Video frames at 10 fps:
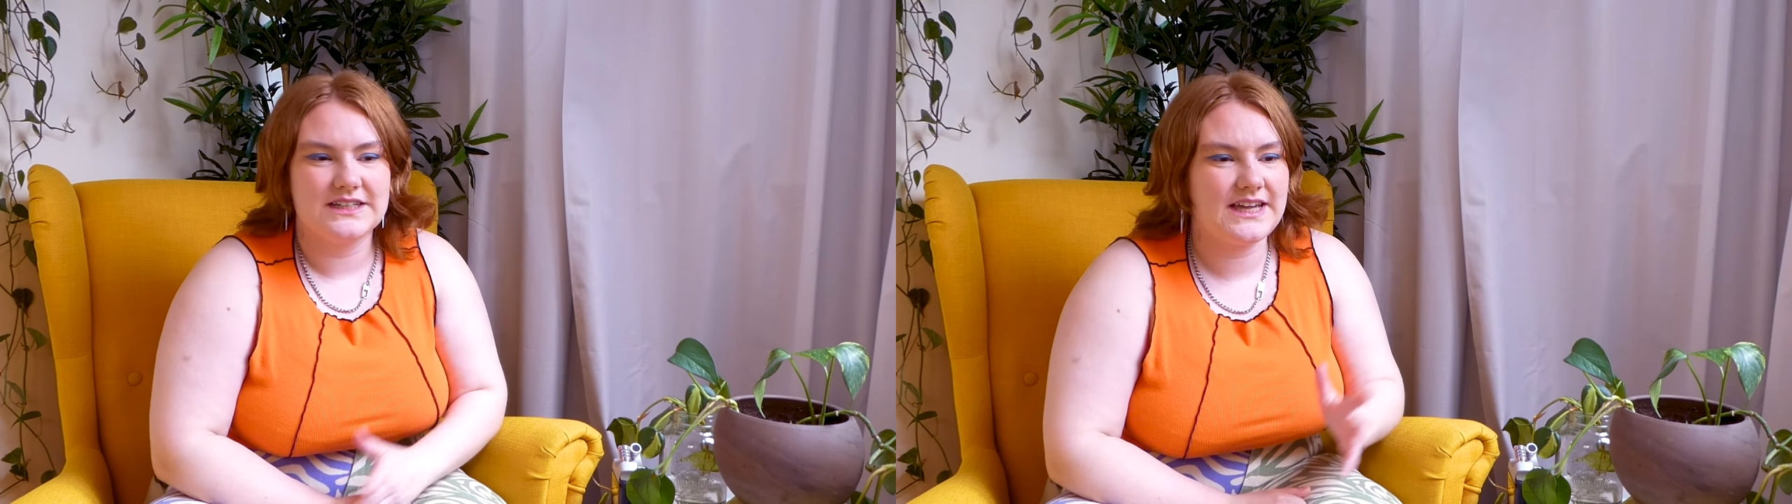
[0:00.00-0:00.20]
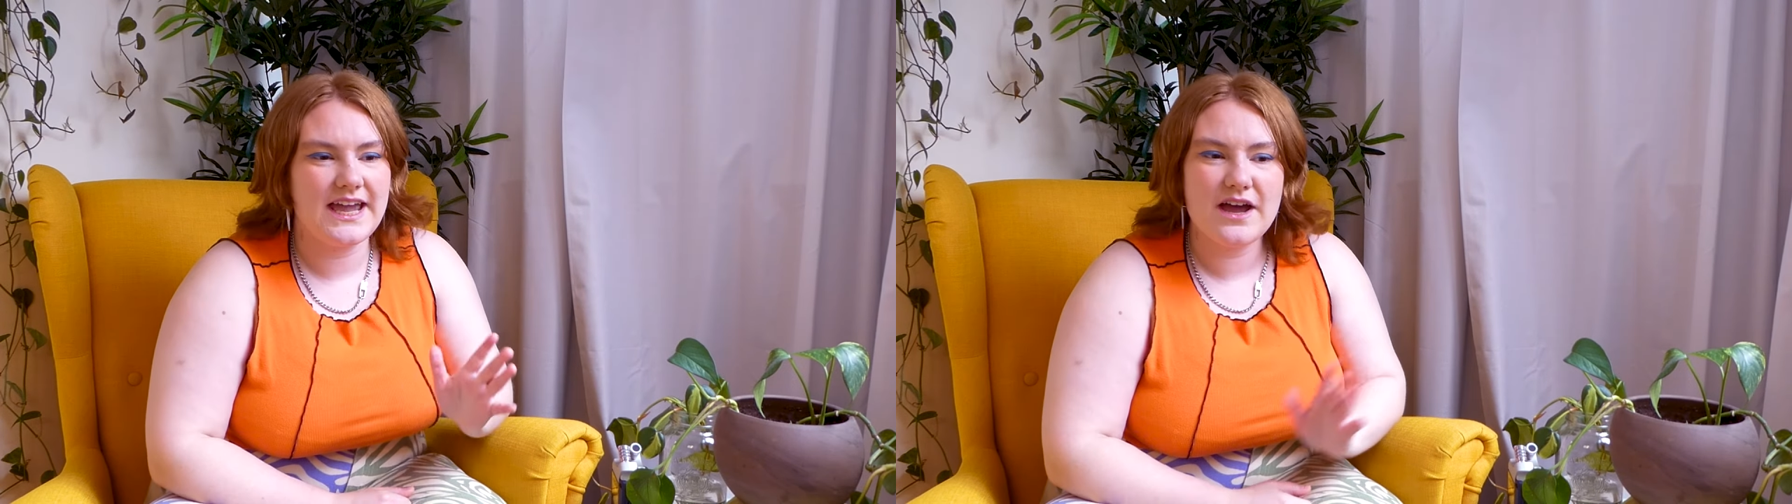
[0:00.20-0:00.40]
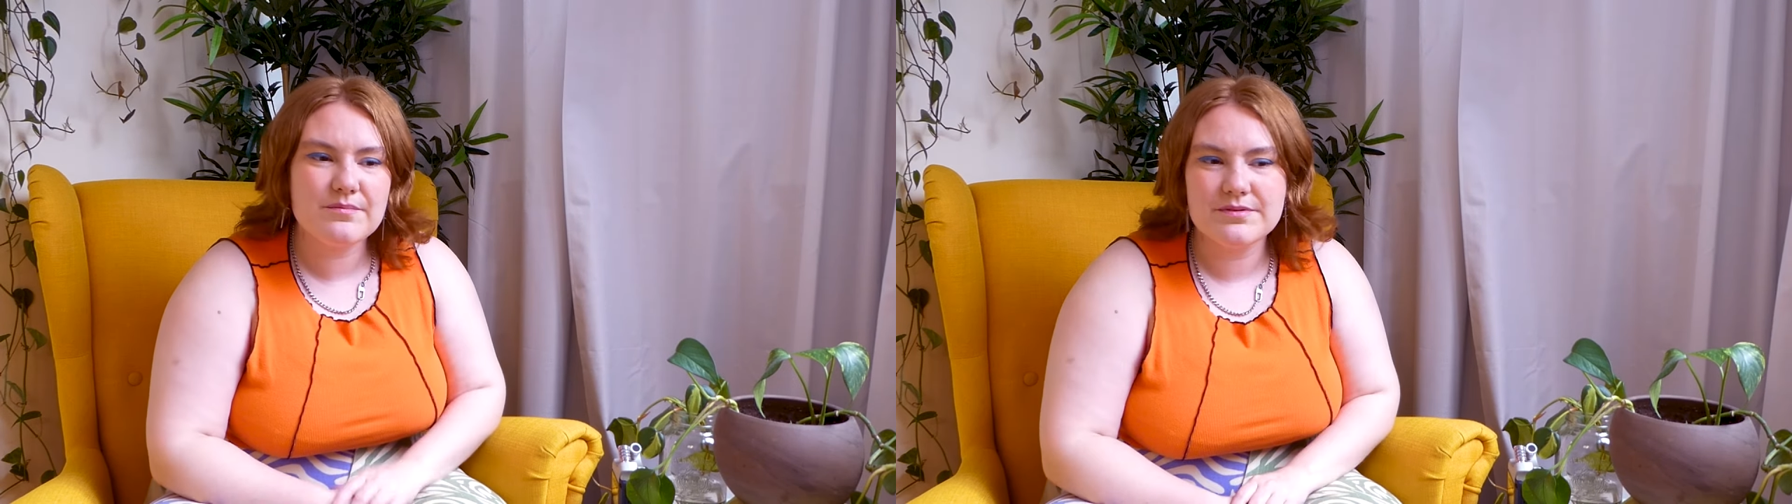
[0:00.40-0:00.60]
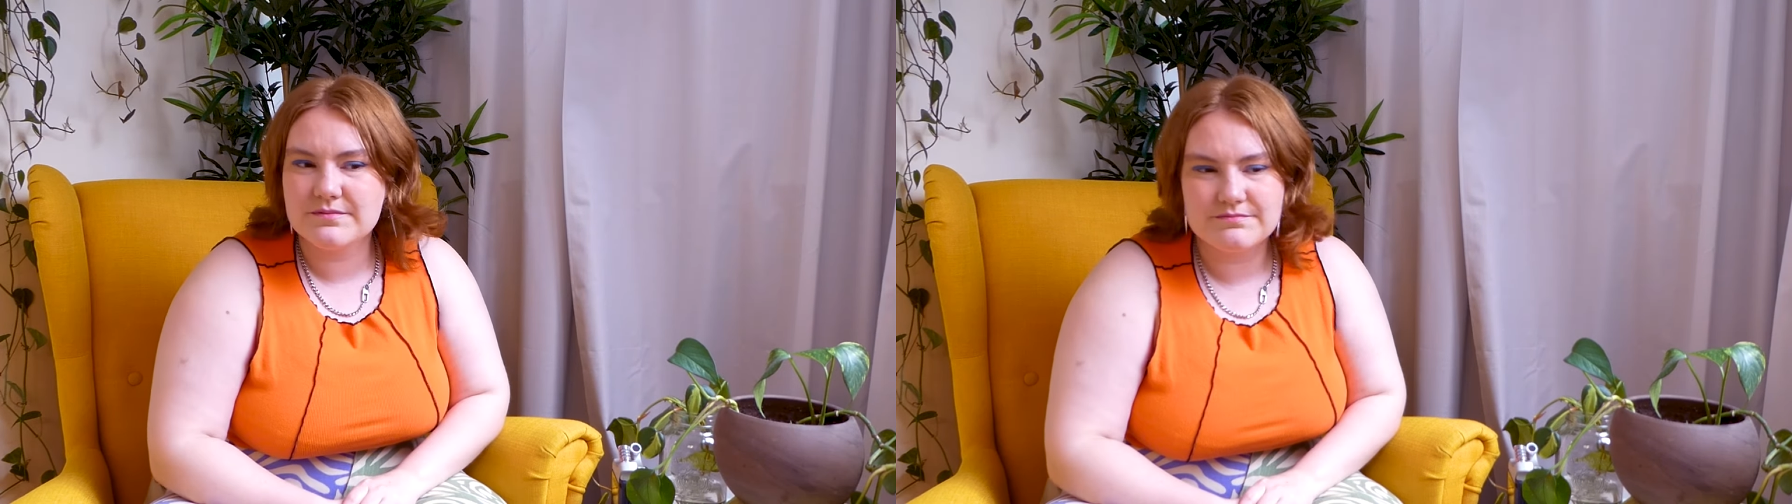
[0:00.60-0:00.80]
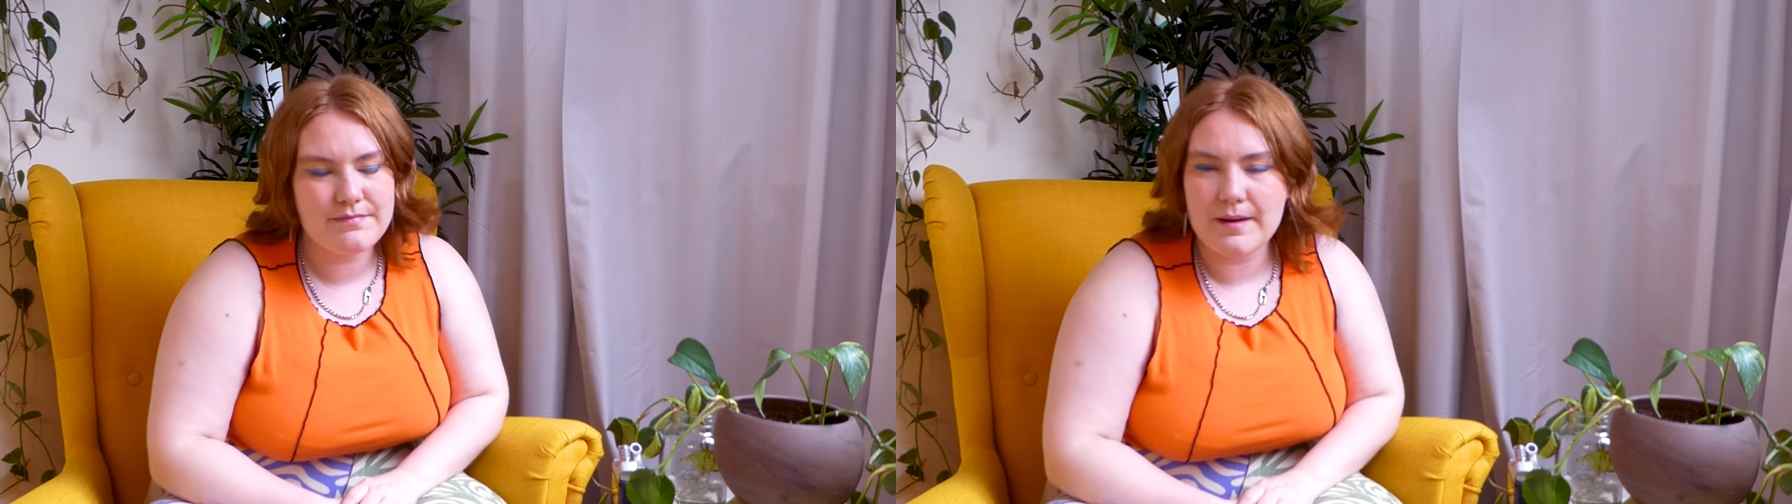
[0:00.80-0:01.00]
camp
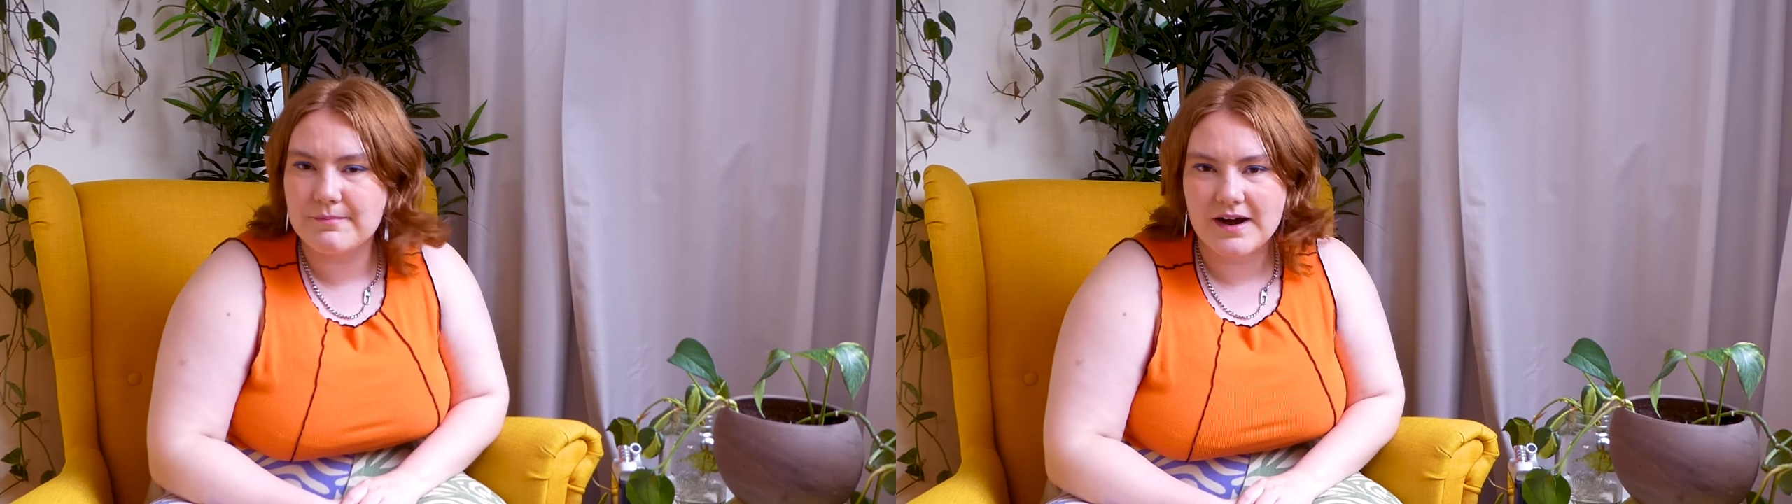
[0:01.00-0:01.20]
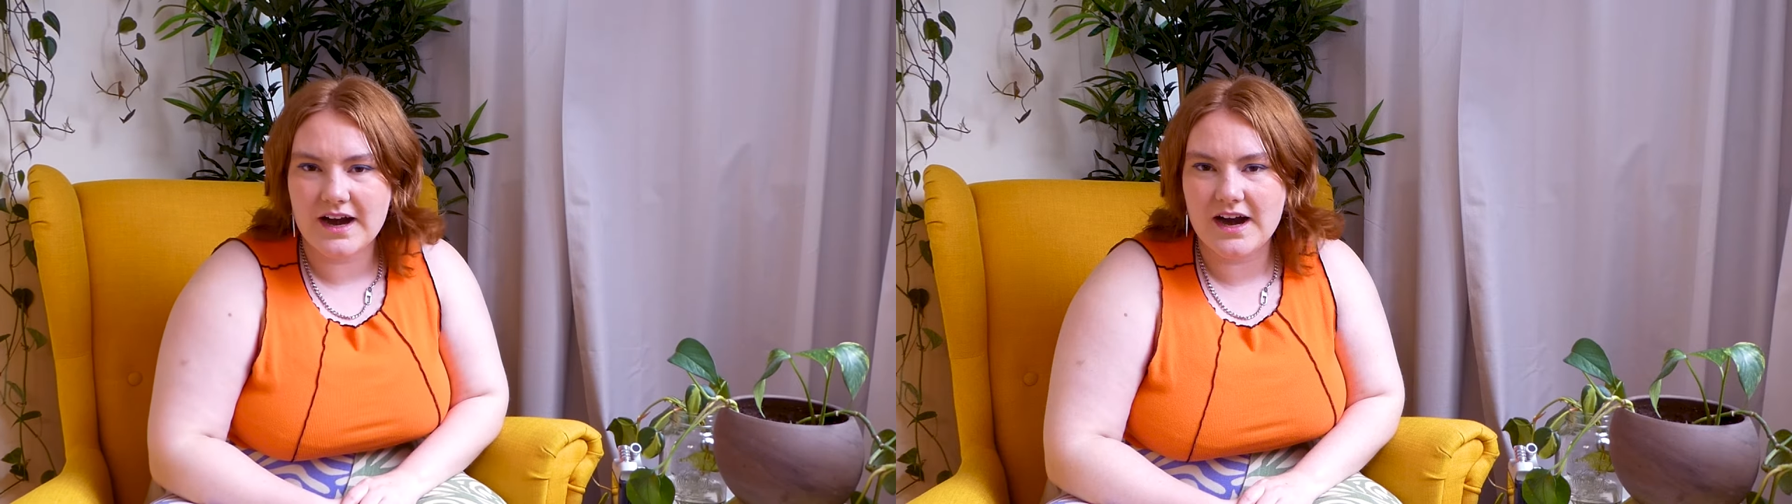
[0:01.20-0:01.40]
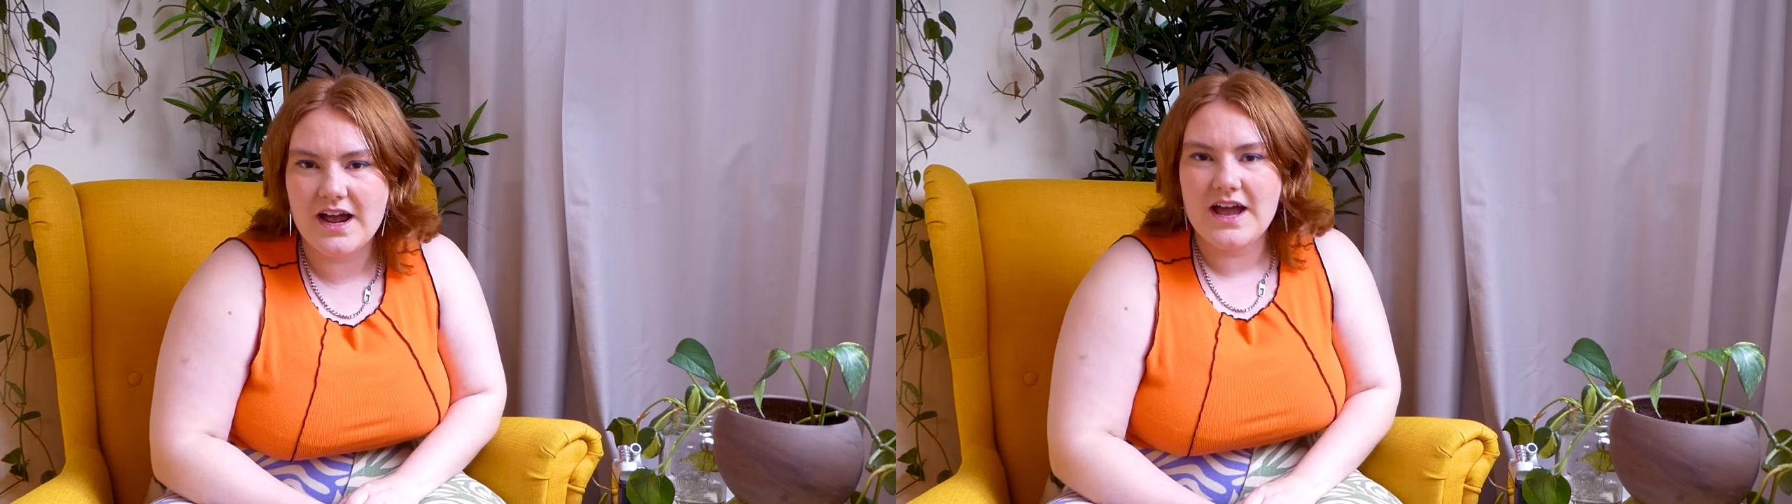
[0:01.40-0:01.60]
member,